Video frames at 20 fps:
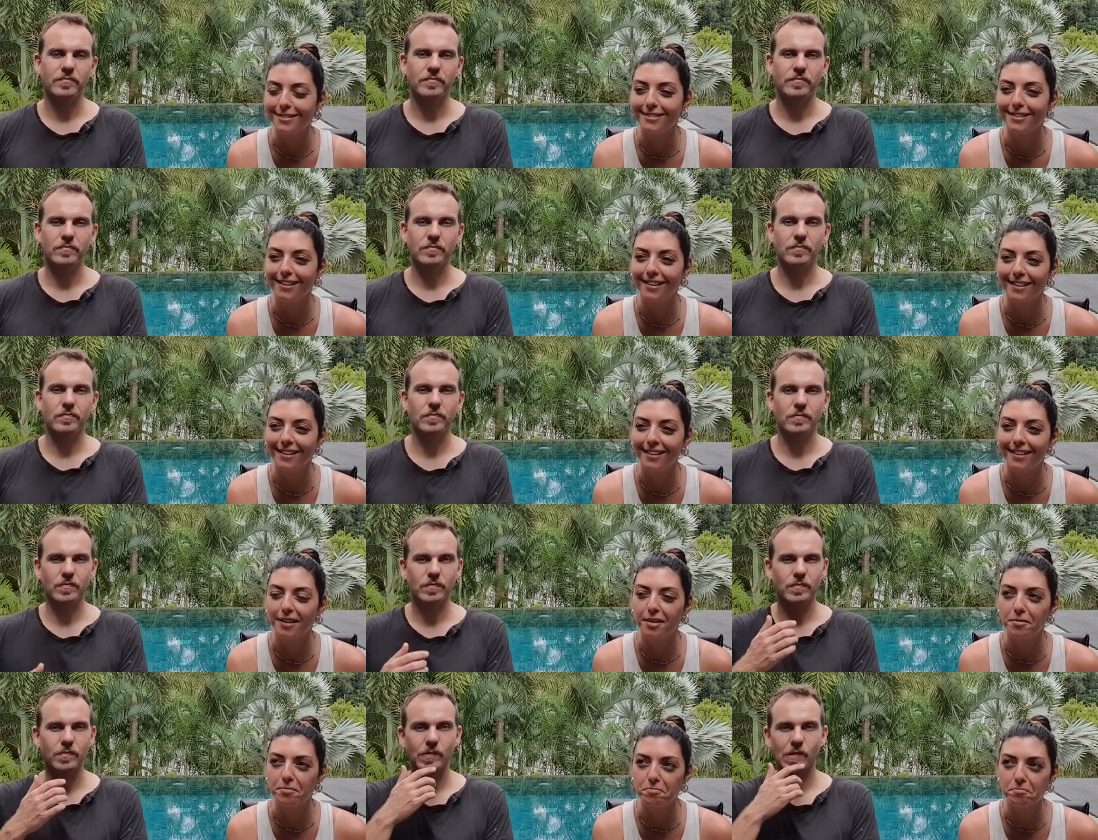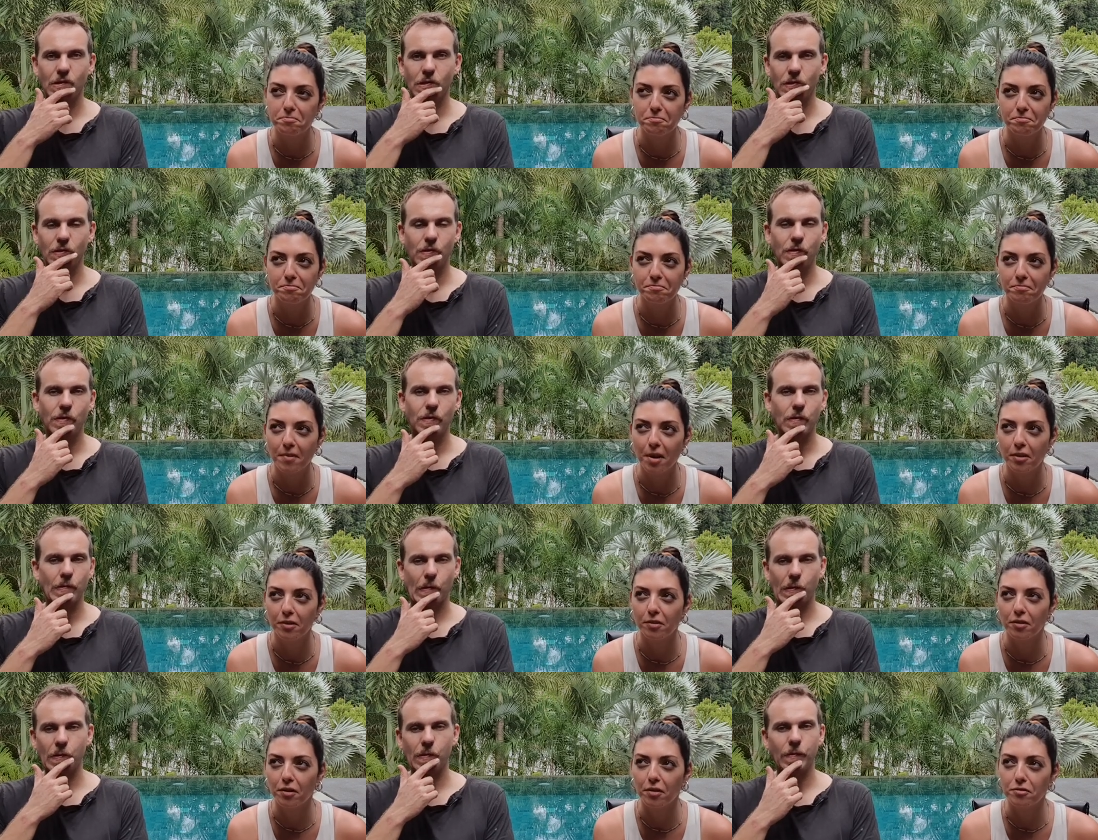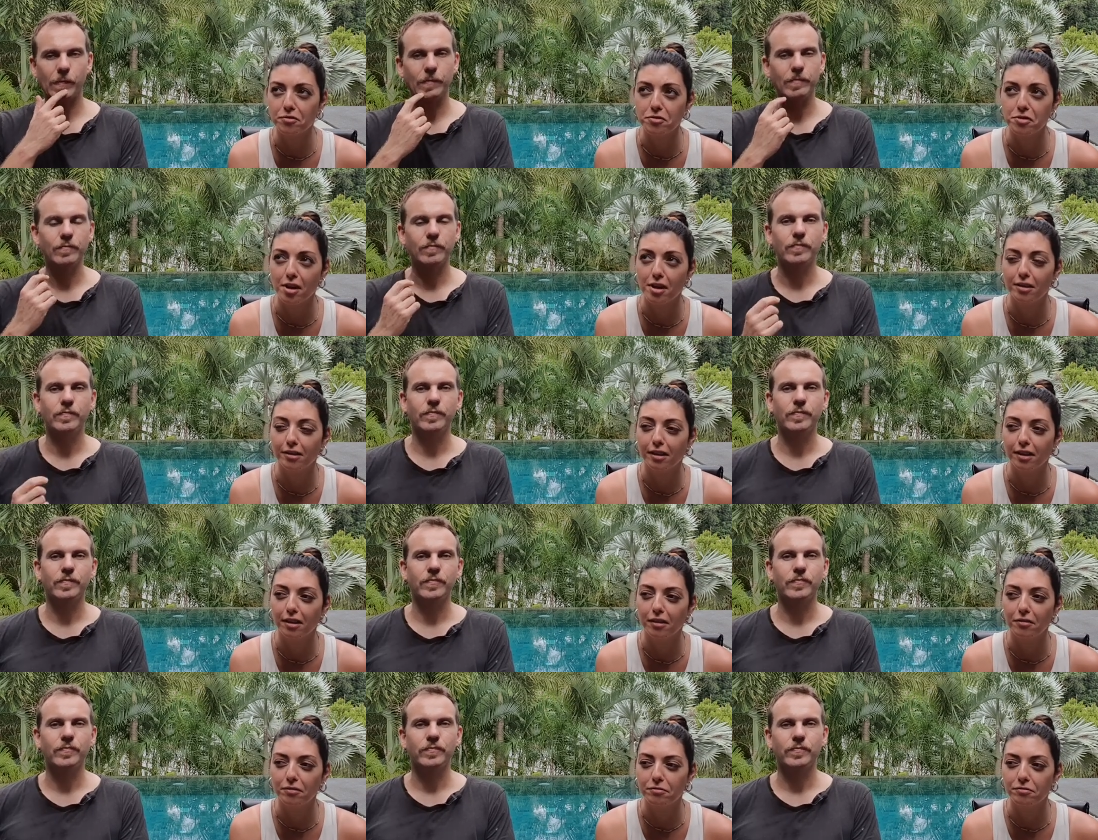Speaker 1: Um, I don't know. I've tried
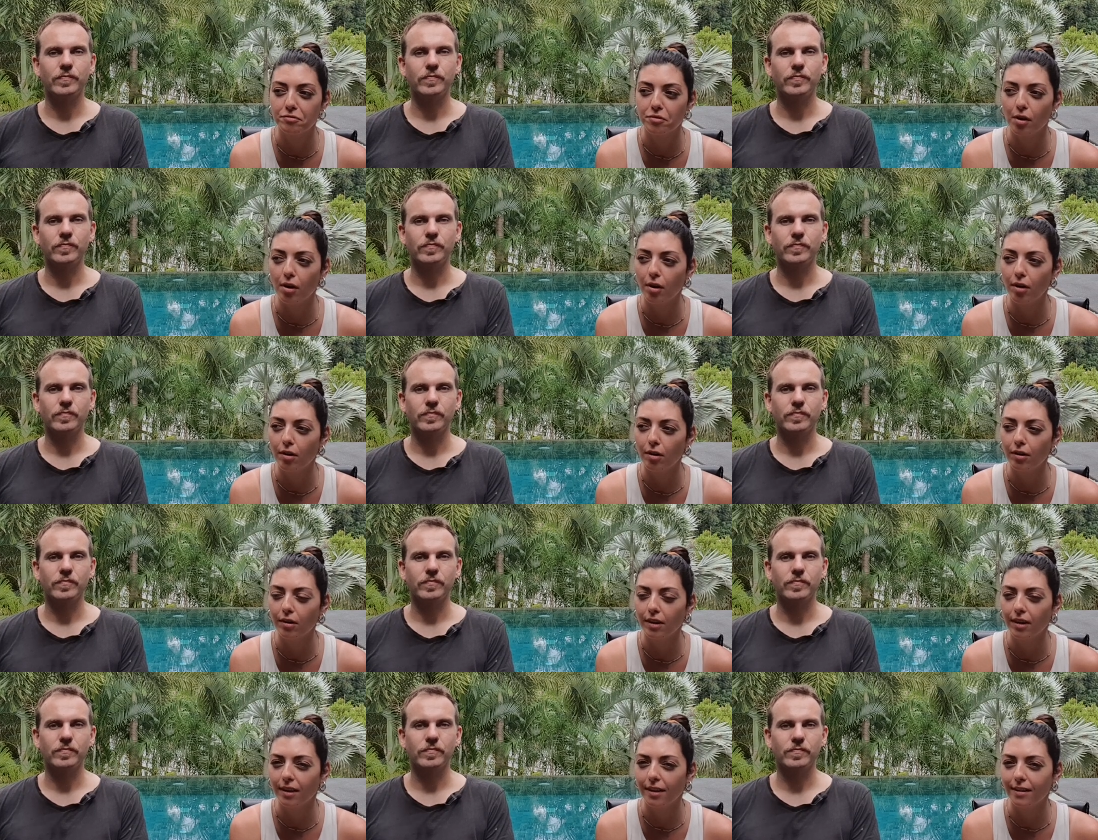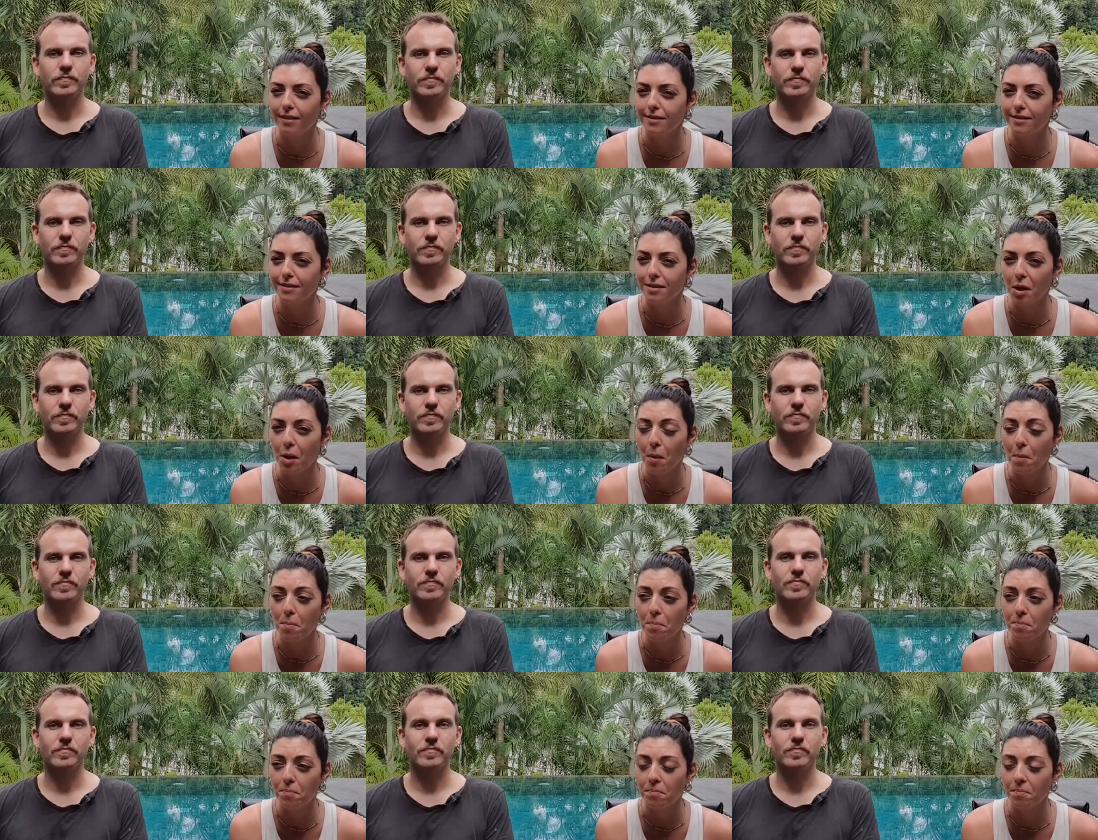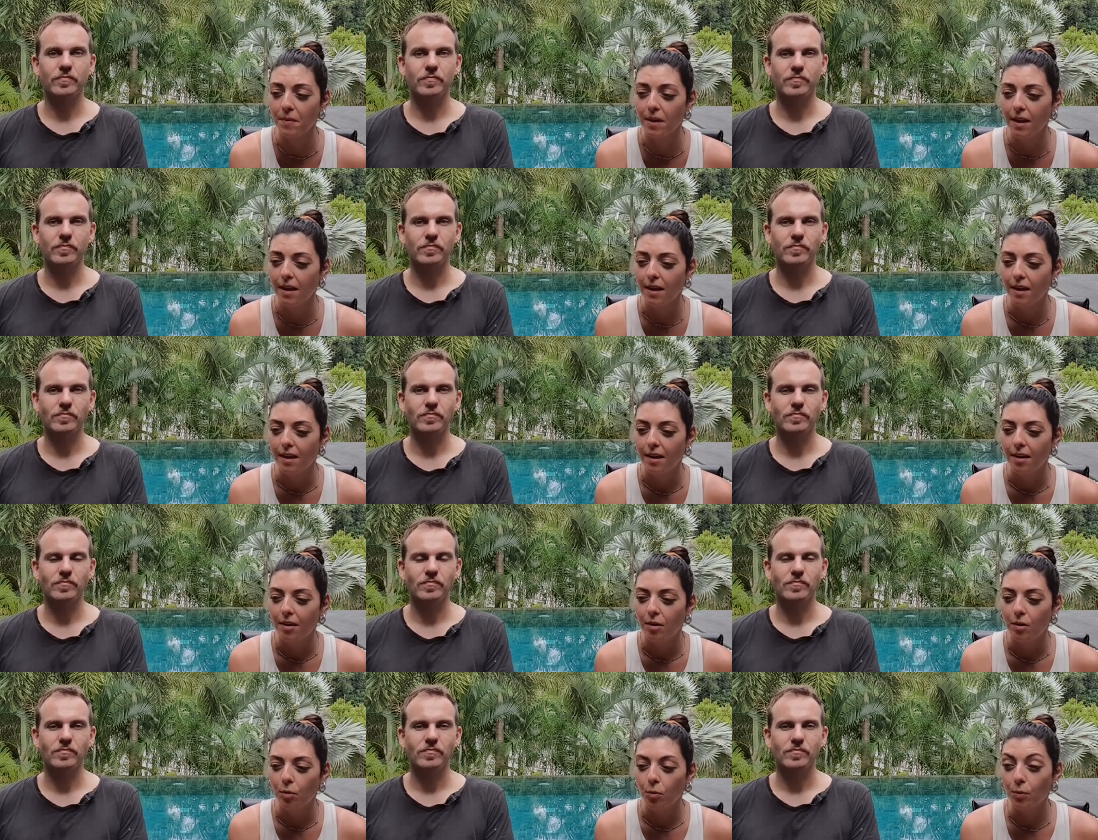like frog and some
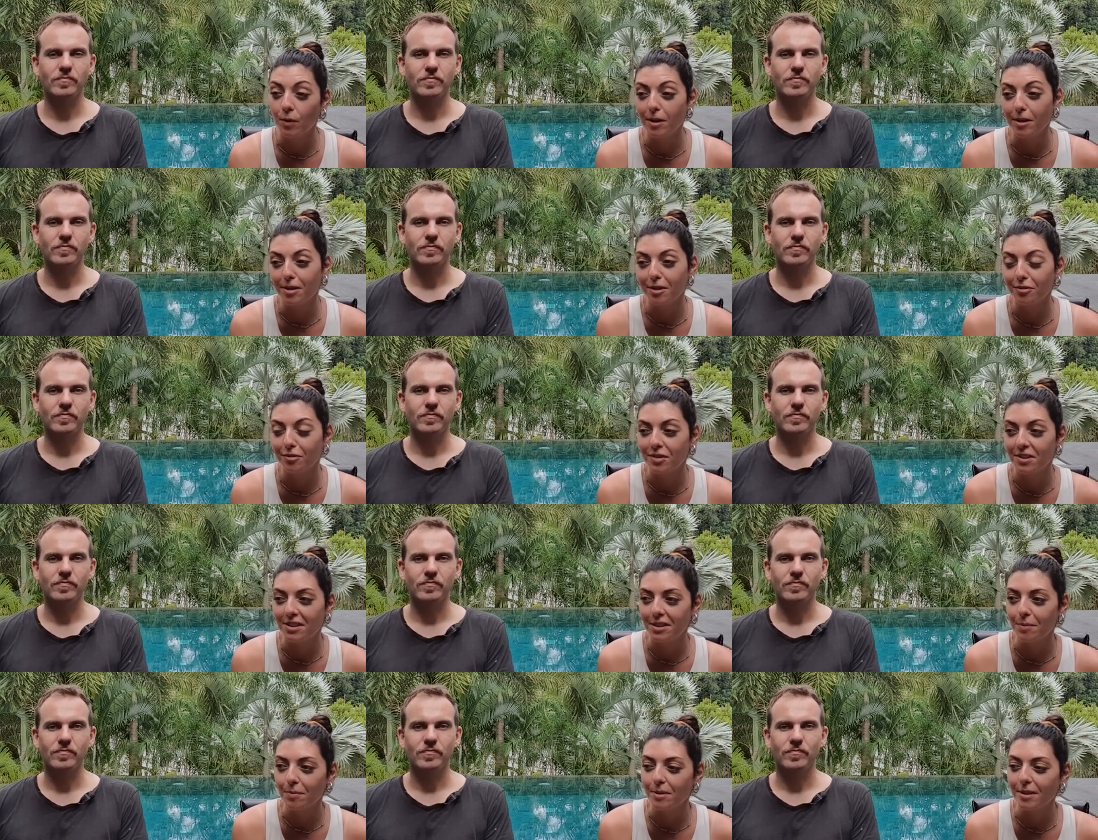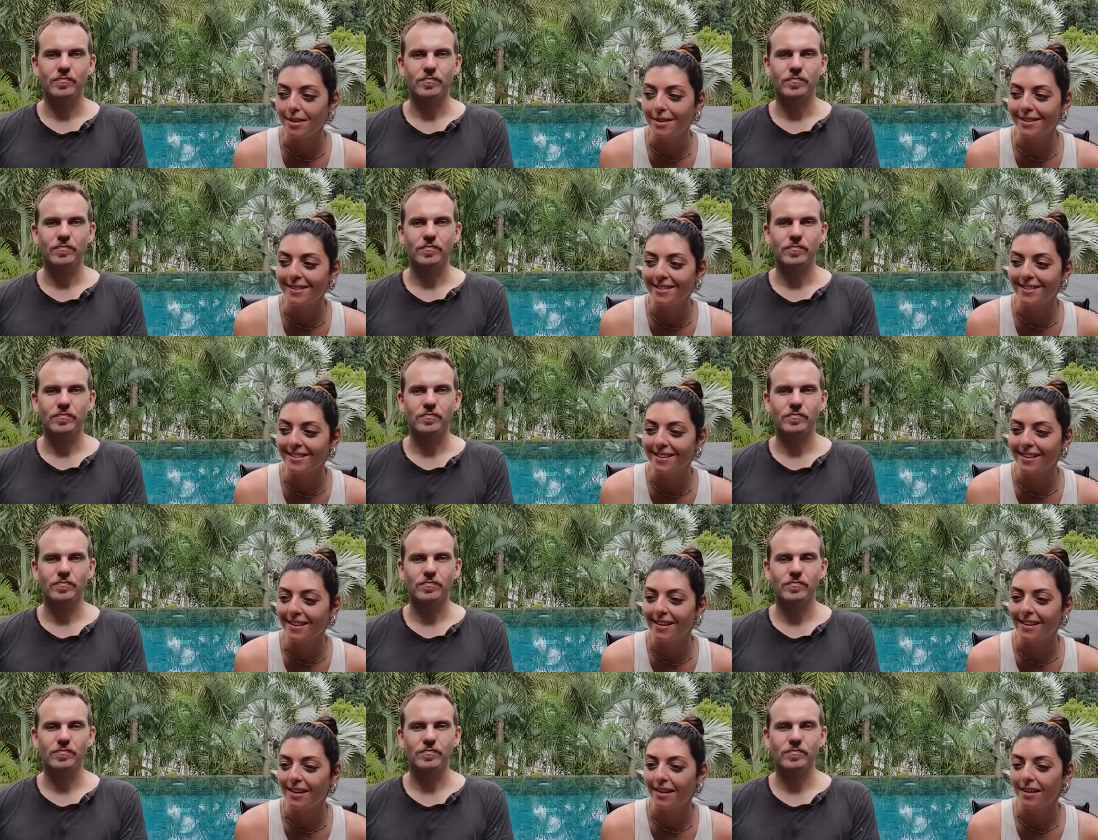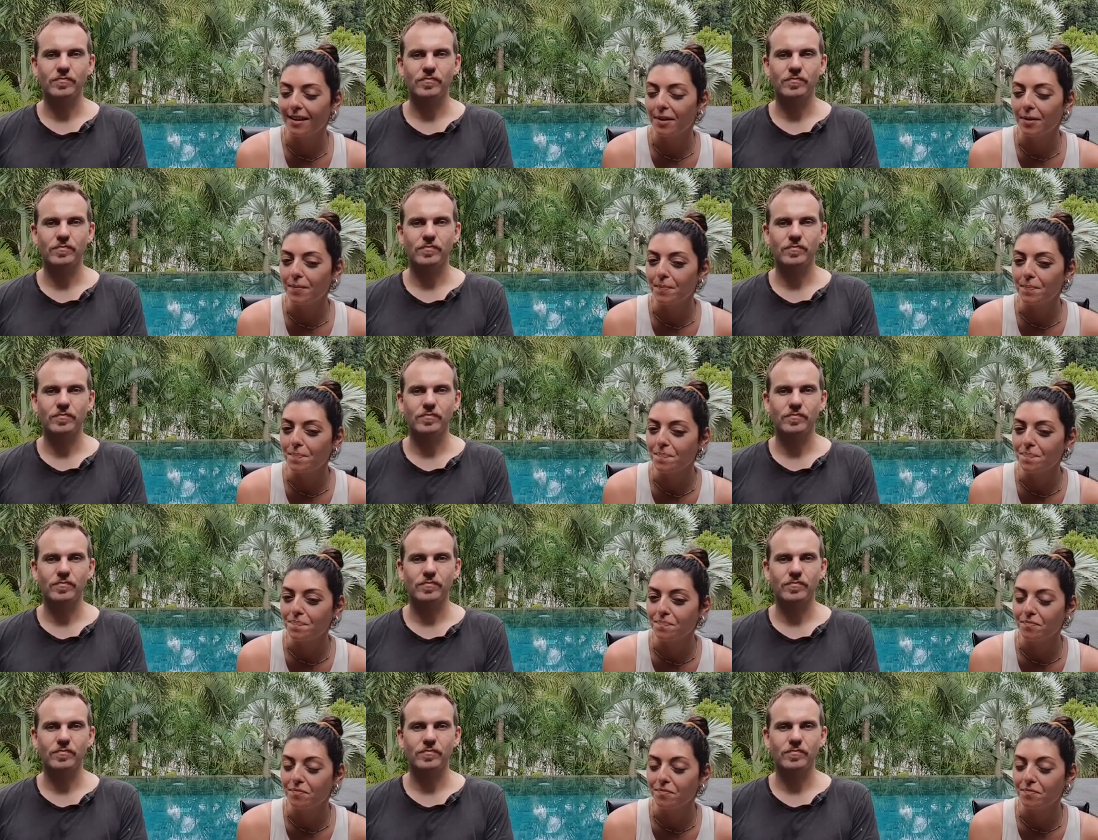weird Vietnamese um,